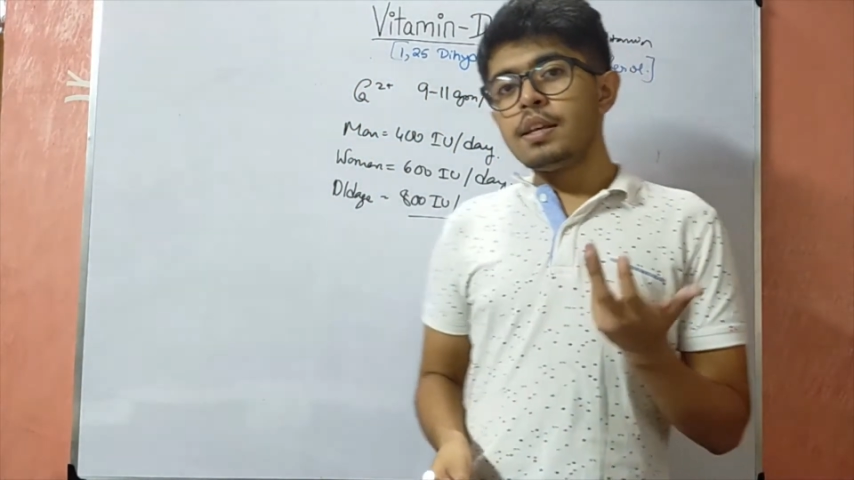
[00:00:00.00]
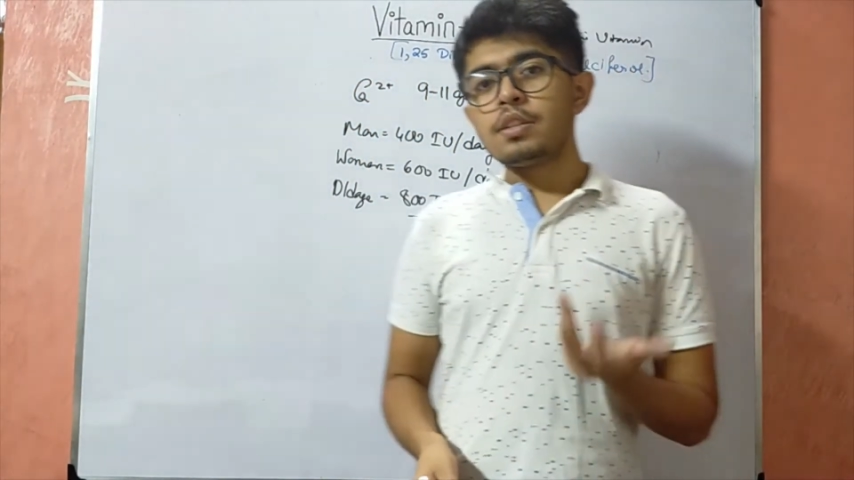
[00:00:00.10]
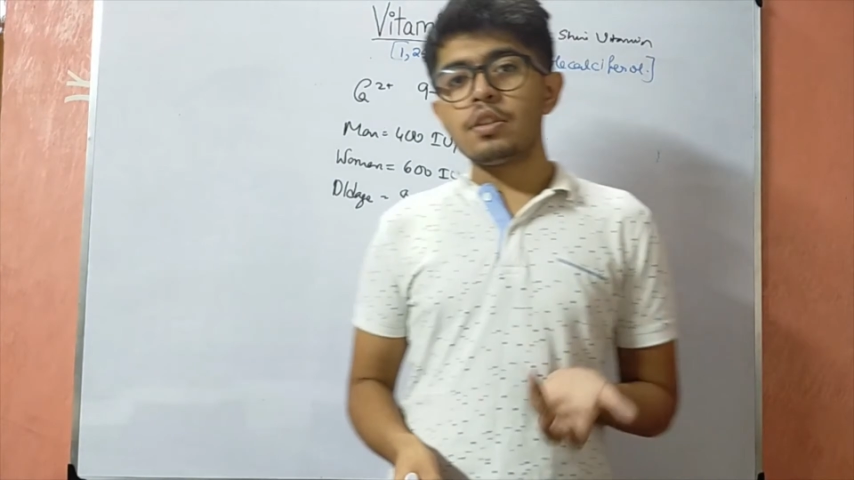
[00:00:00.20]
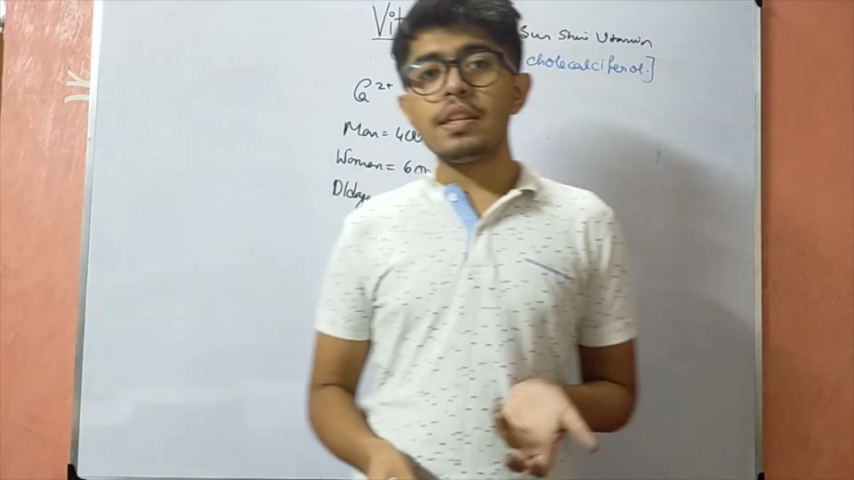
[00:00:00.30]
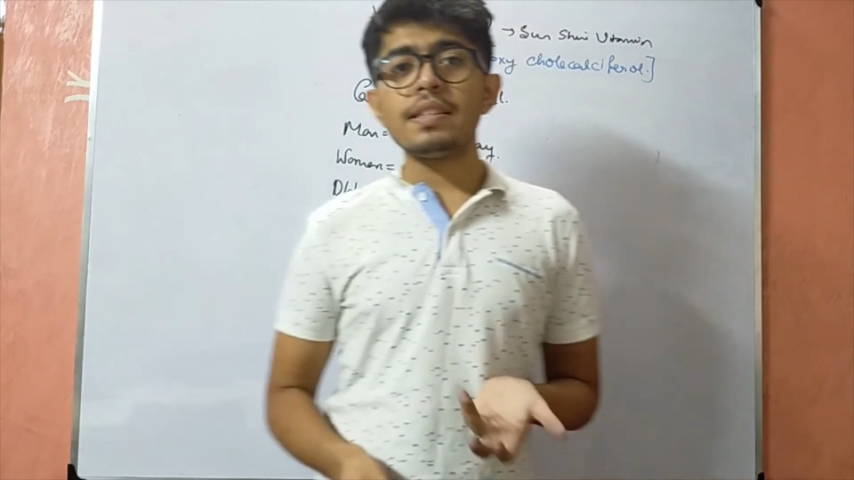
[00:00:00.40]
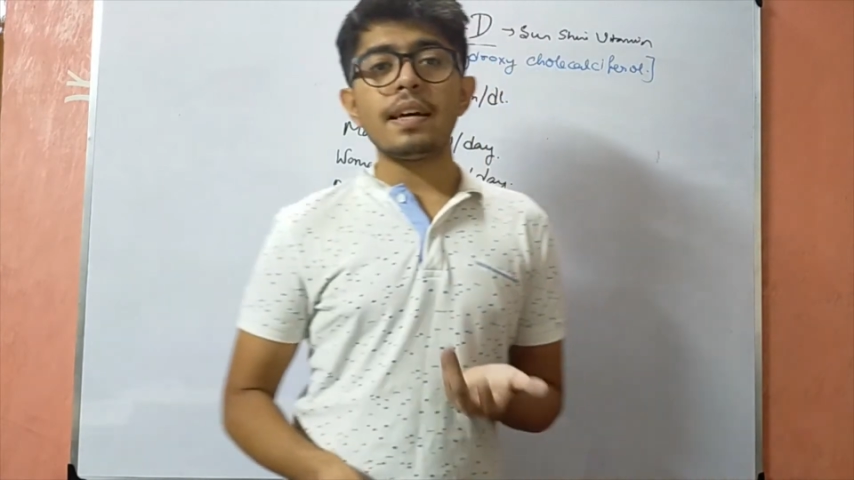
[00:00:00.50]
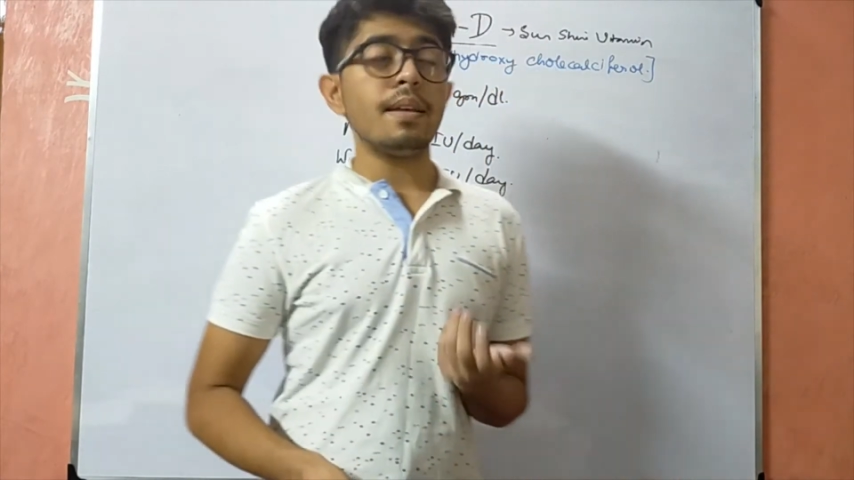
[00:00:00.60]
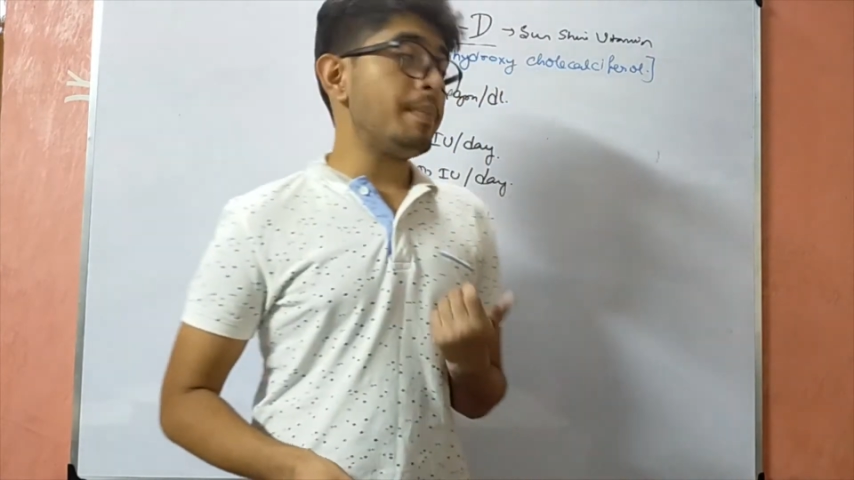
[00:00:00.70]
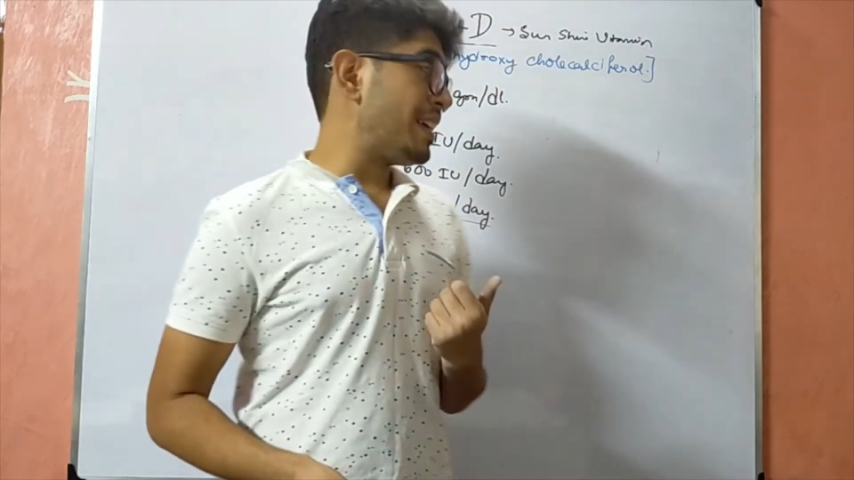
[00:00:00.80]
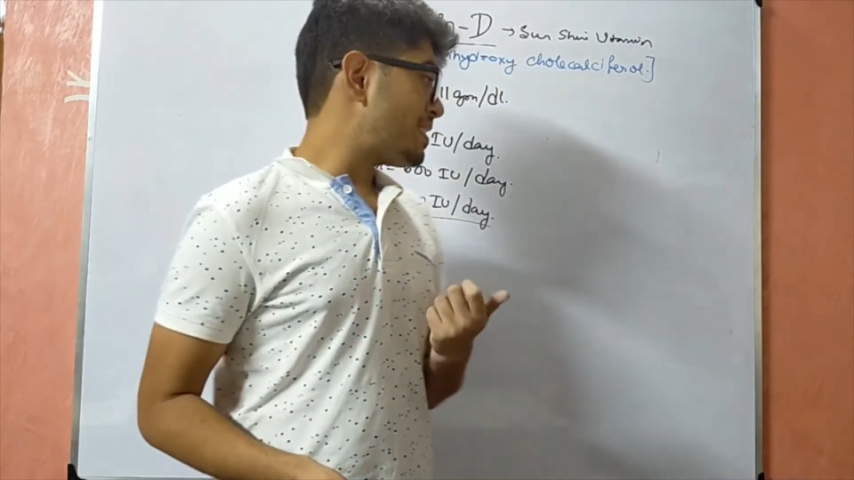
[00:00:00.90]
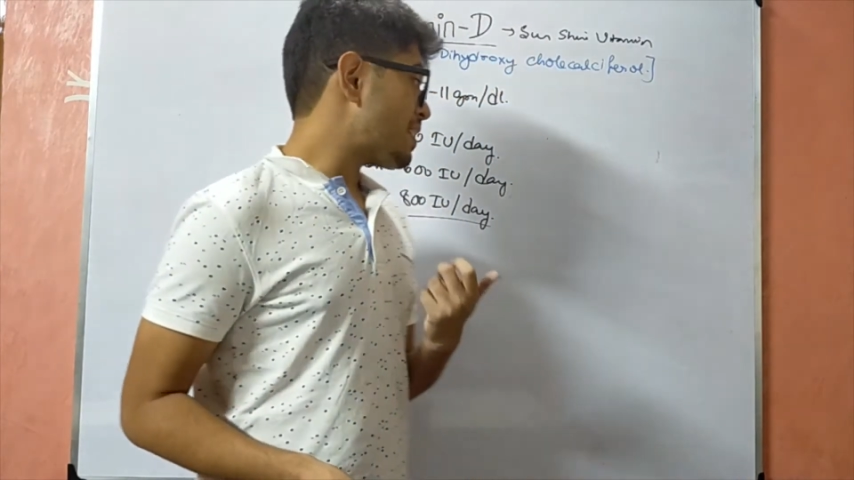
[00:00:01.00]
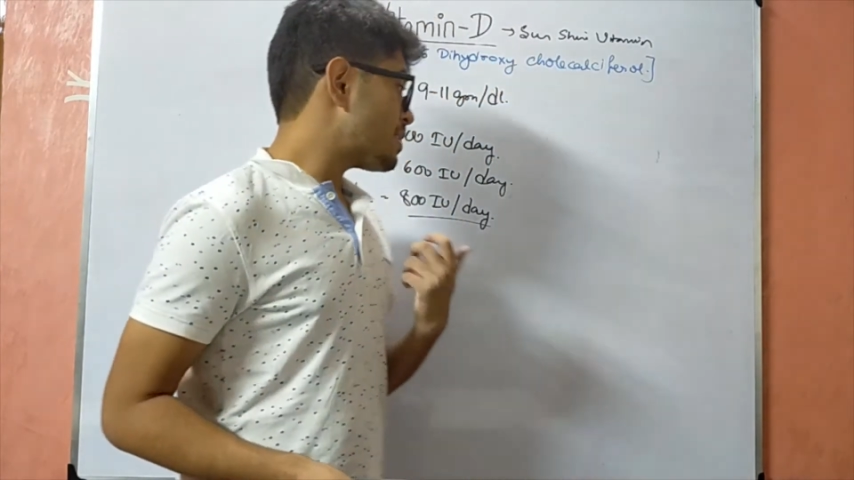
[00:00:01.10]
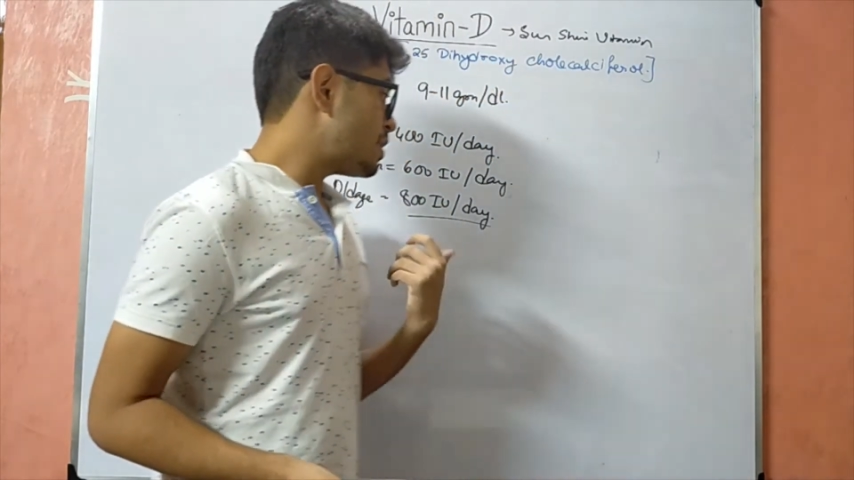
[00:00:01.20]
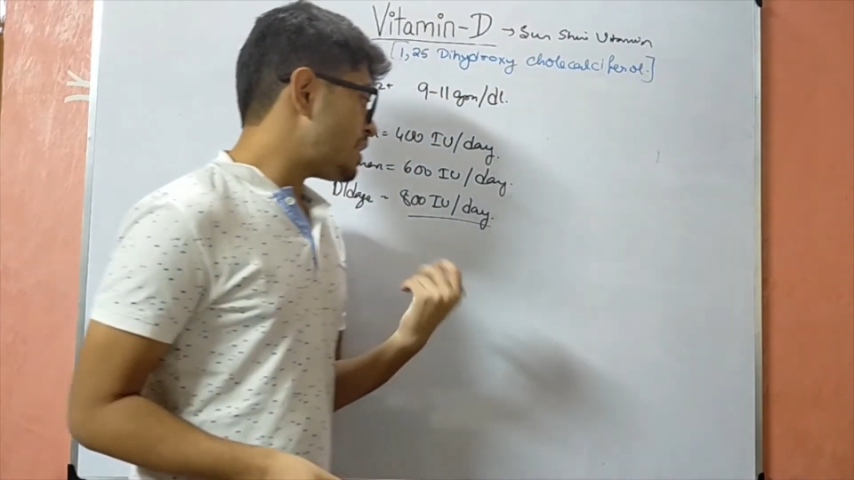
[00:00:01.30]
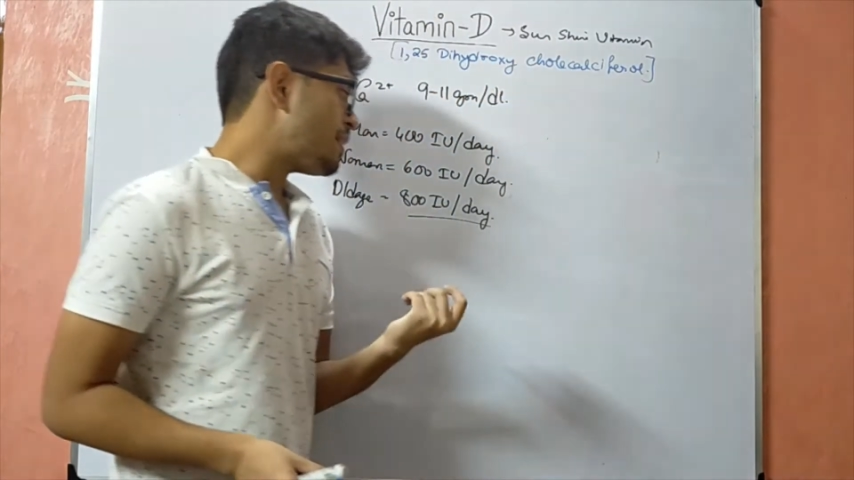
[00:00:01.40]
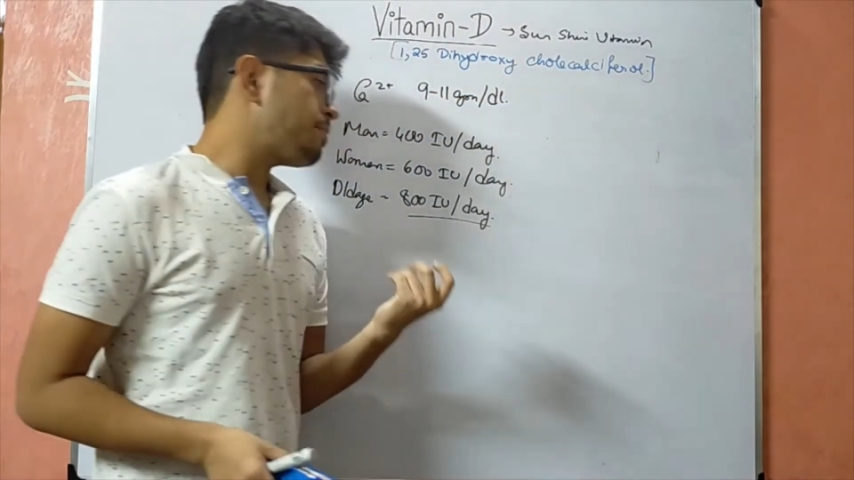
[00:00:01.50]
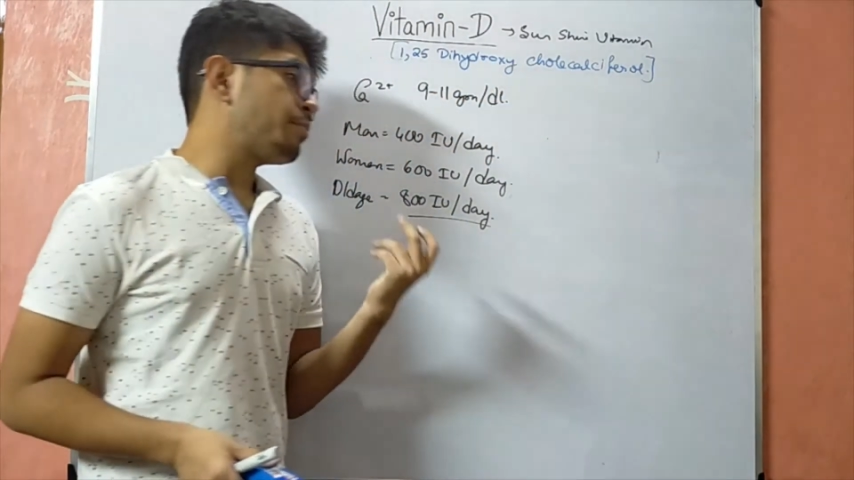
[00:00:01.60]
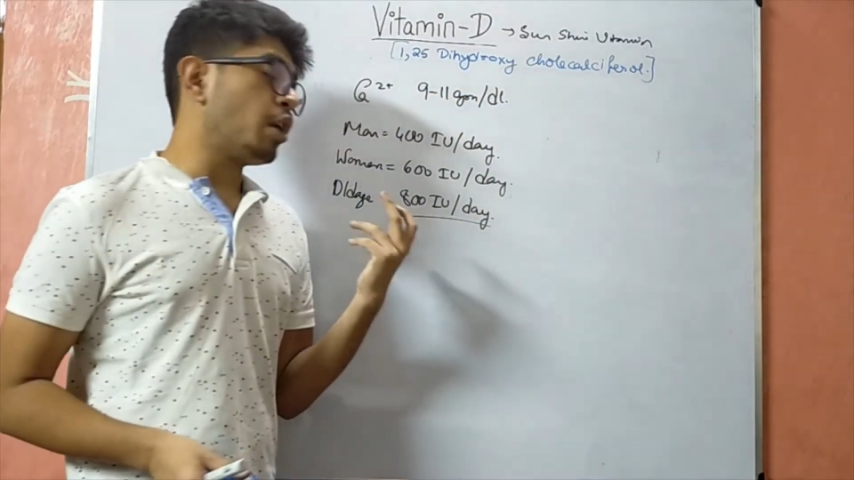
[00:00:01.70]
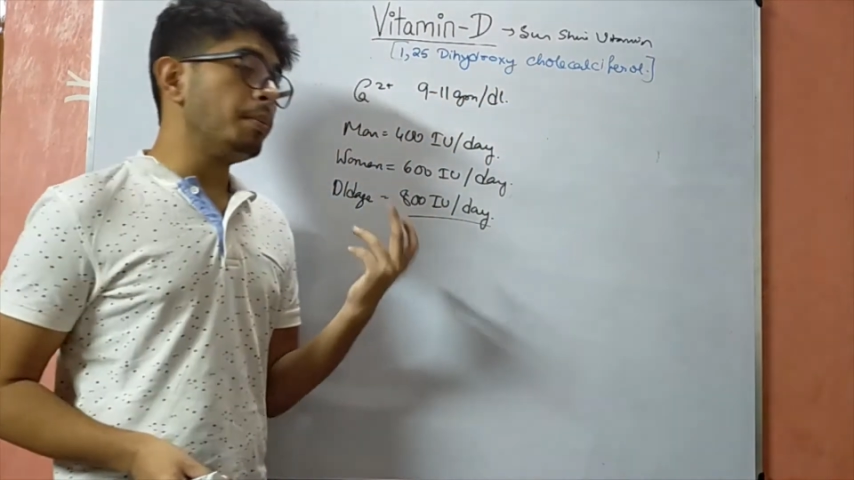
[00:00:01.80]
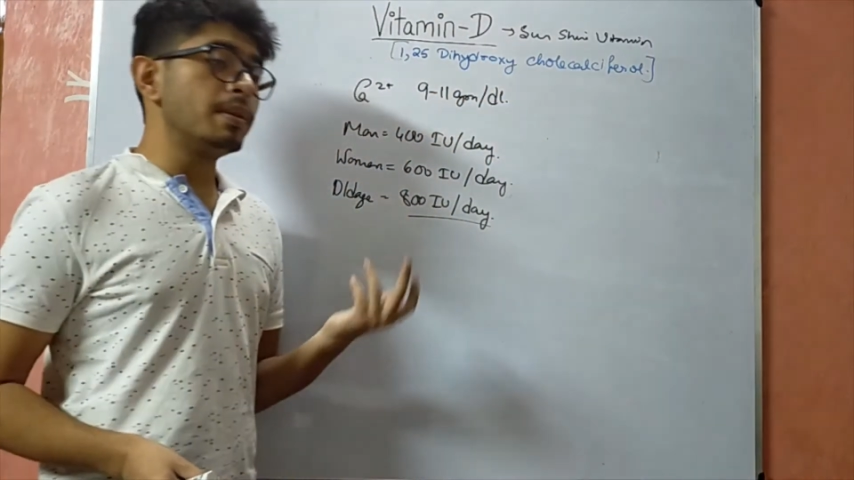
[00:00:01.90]
So these are the basic three
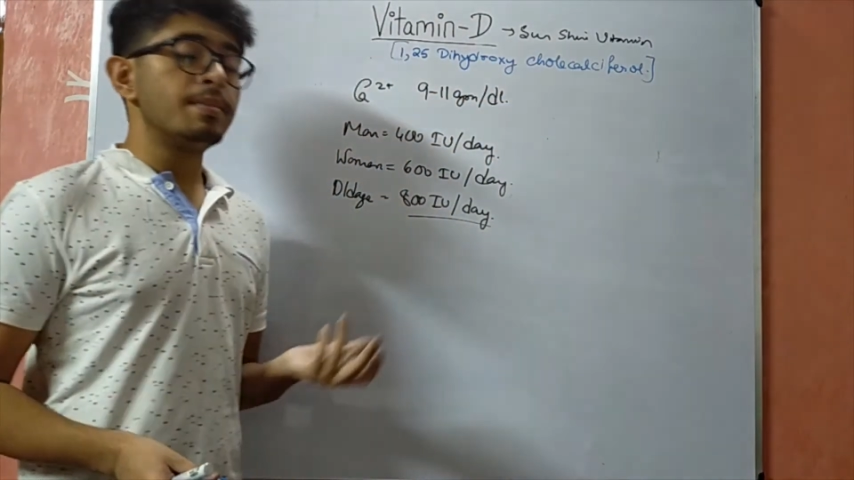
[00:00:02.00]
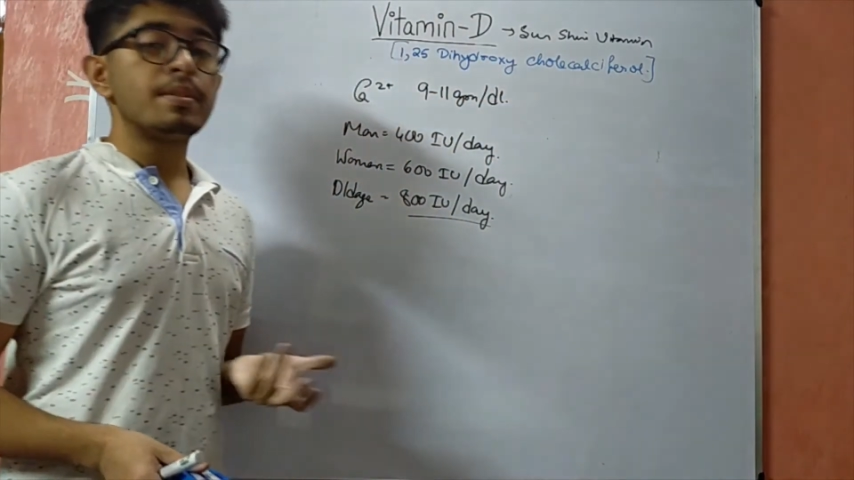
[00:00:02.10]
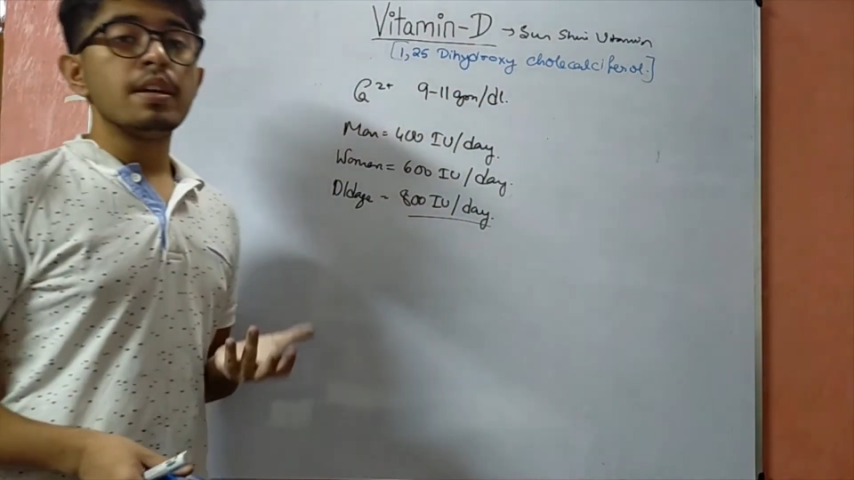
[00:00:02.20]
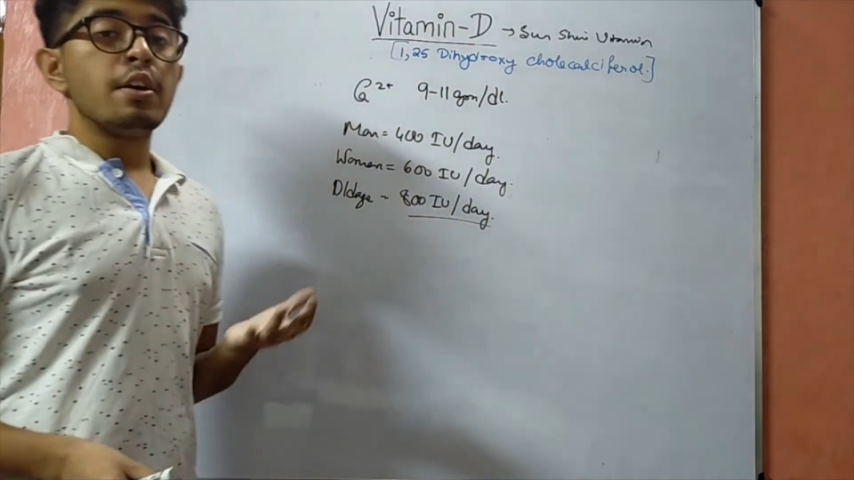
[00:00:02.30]
problems